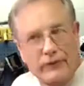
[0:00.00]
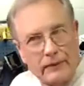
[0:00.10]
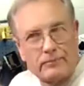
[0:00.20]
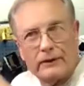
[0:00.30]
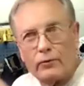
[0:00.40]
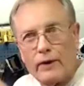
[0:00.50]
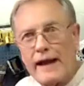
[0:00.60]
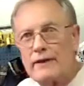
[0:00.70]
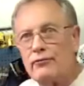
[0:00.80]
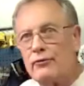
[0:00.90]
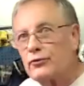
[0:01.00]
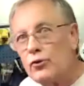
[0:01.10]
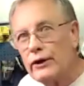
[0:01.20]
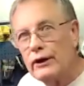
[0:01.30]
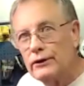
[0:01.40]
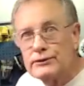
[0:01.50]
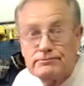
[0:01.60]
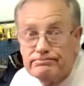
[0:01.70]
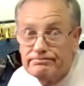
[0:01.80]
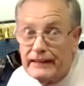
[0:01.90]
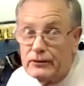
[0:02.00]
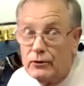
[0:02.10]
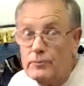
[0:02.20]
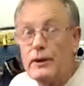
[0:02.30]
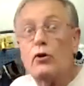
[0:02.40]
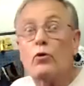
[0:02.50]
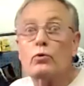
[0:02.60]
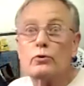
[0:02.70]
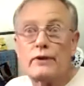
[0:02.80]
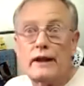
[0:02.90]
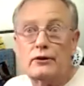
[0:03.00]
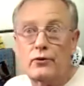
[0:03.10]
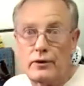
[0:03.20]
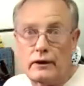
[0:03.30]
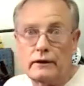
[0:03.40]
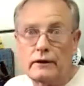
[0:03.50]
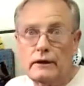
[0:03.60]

up on a rack for two years? It could be older than you think.